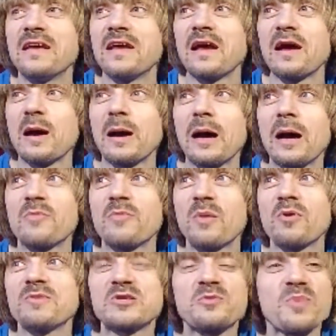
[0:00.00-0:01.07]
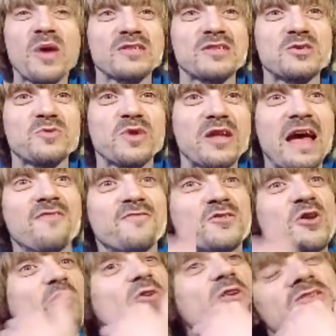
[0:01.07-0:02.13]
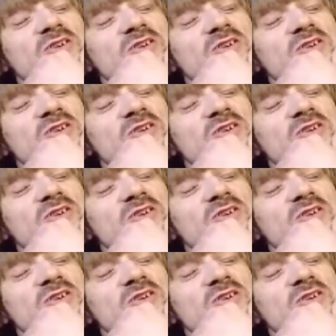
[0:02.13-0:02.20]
I remember Mr. Baxter would have donuts